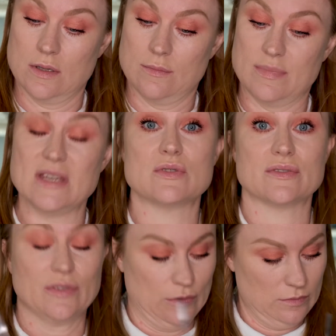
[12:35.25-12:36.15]

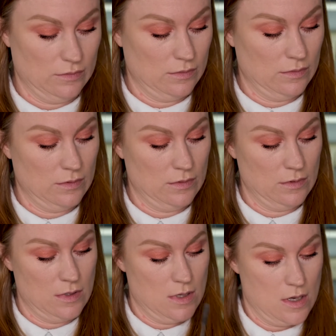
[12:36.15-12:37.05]
Beautiful.
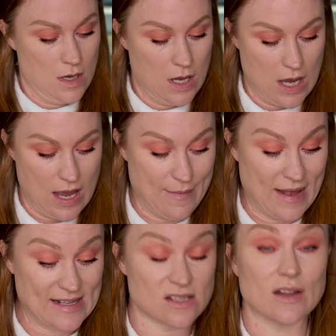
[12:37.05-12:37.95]
And
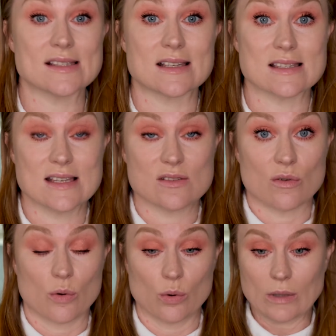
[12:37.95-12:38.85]
it's nice because these are
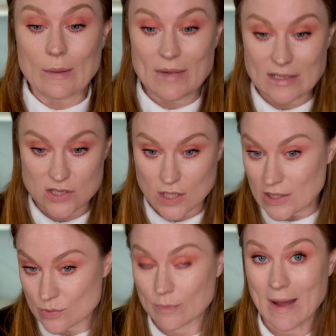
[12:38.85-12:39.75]
all
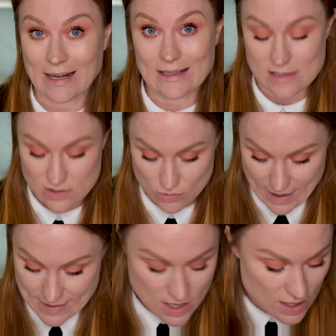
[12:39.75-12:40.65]
interchangeable palettes. It's
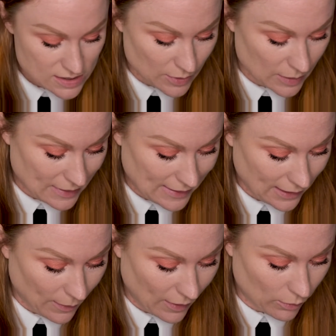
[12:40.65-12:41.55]
great. So I'm going to put a little
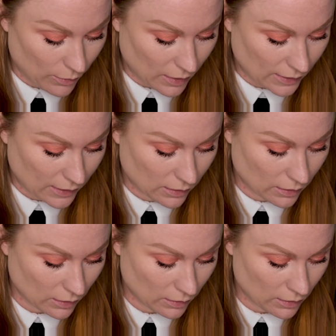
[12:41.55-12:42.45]
bit on my
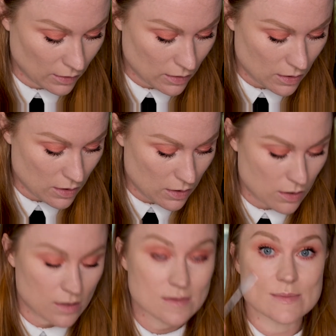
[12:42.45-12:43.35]

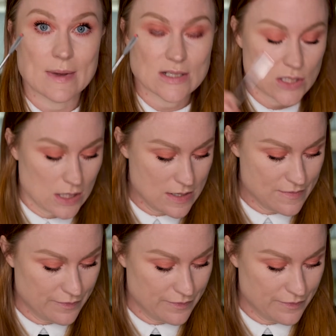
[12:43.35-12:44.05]
spatula,